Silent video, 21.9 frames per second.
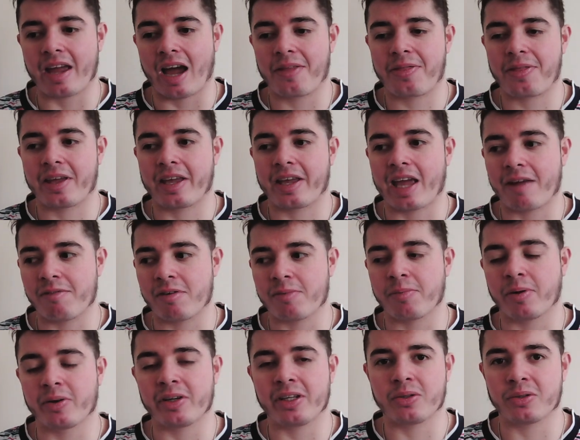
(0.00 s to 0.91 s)
I think
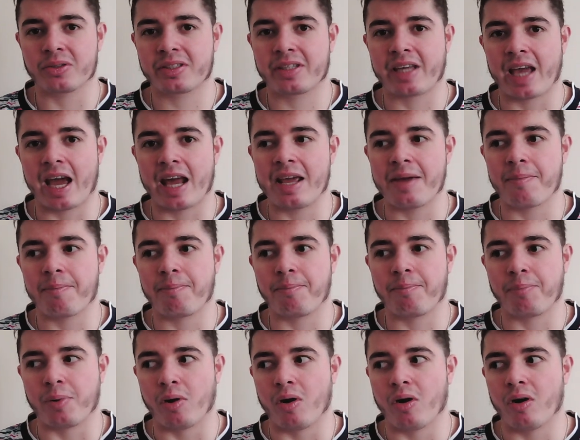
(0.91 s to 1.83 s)
everybody does get it,
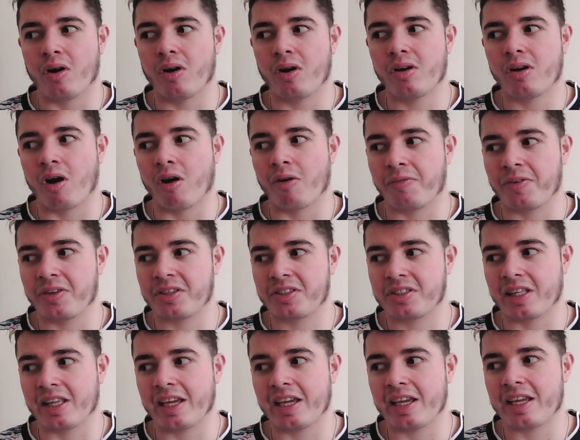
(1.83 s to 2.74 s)
but
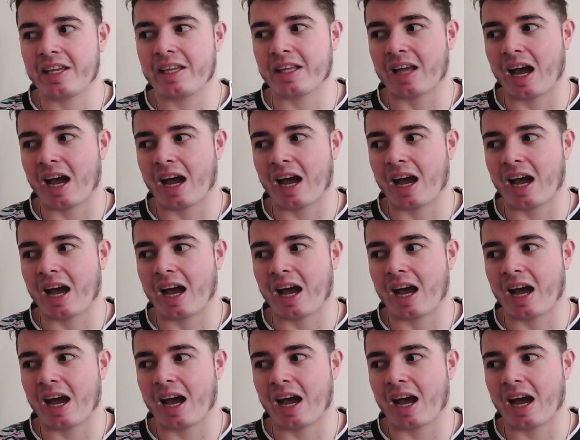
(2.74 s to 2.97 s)
obviously,